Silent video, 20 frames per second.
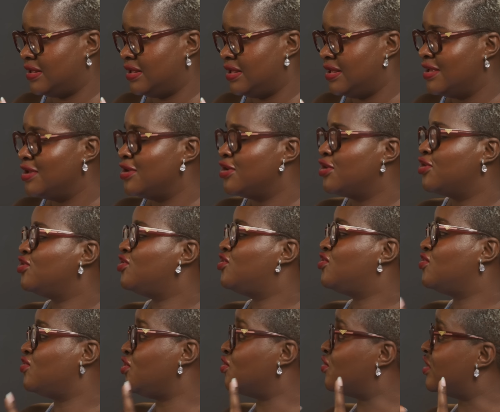Mm.
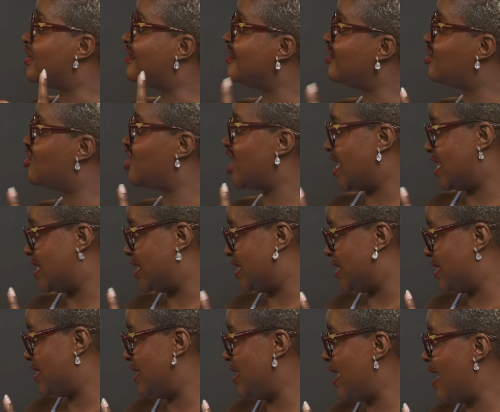to your teachers.
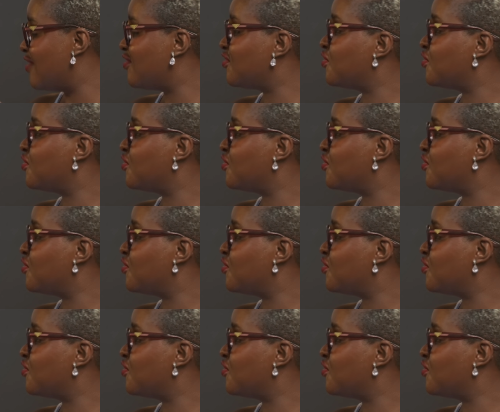Yeah.